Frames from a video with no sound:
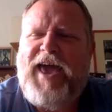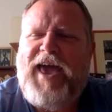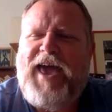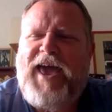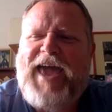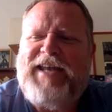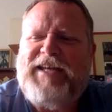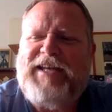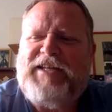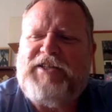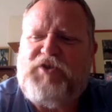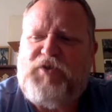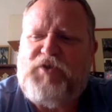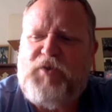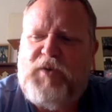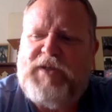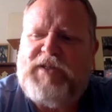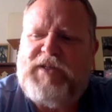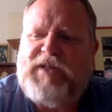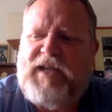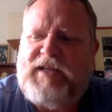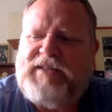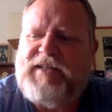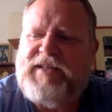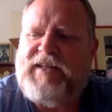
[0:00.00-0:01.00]
And as soon
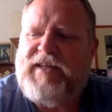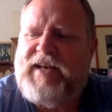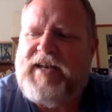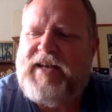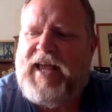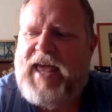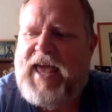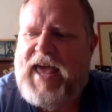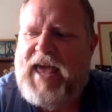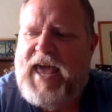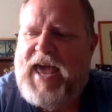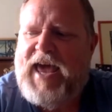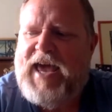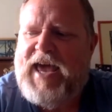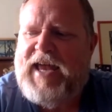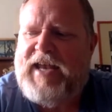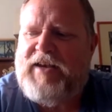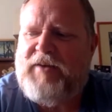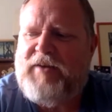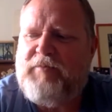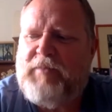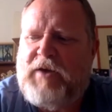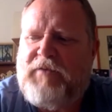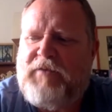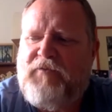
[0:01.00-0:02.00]
as I said that I
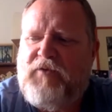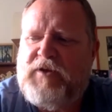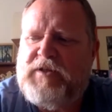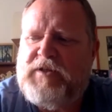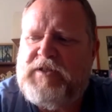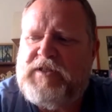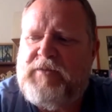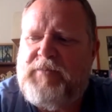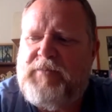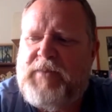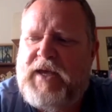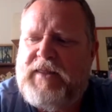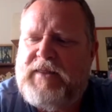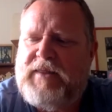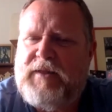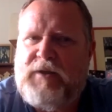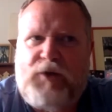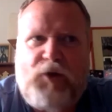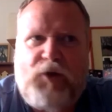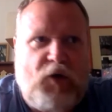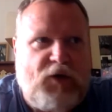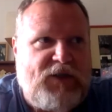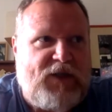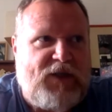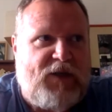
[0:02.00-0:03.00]
had, my friend Samantha
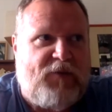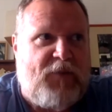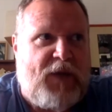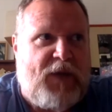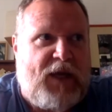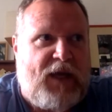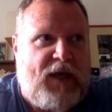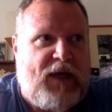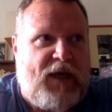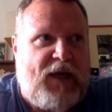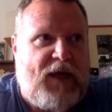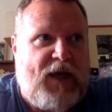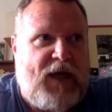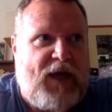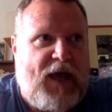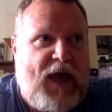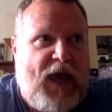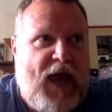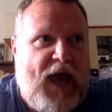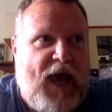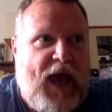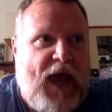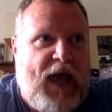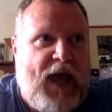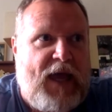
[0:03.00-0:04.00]
looked at me,
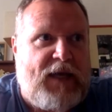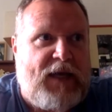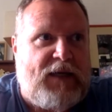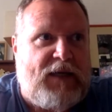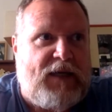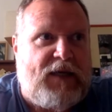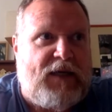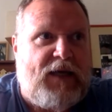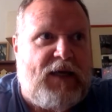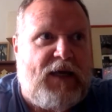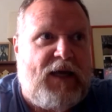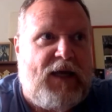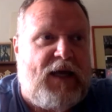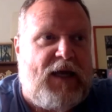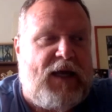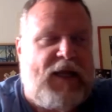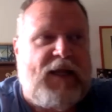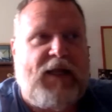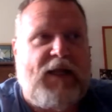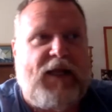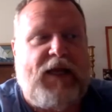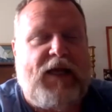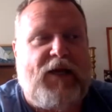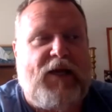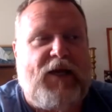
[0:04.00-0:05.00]
and
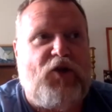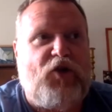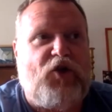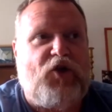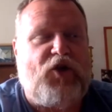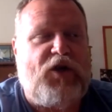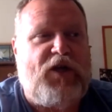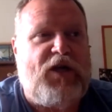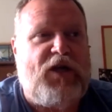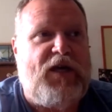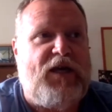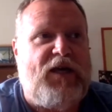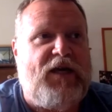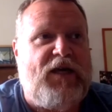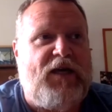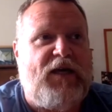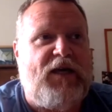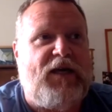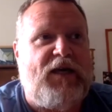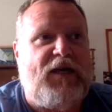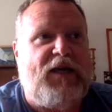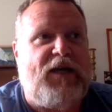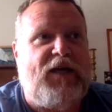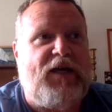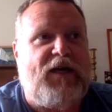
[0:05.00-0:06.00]
she
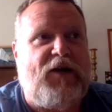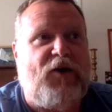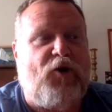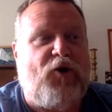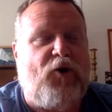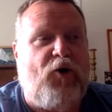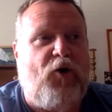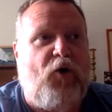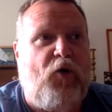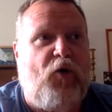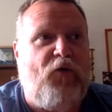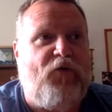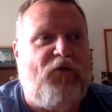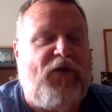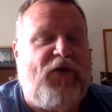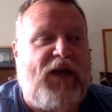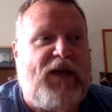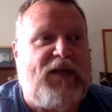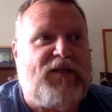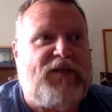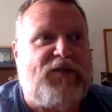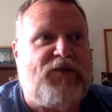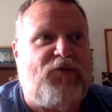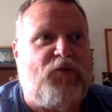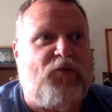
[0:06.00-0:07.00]
her whole
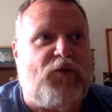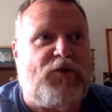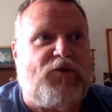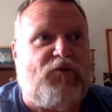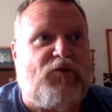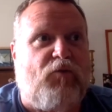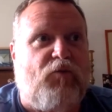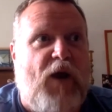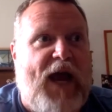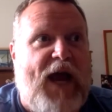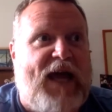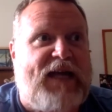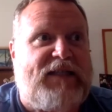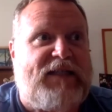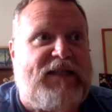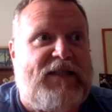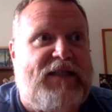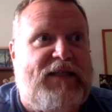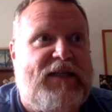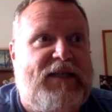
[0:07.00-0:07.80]
face was red,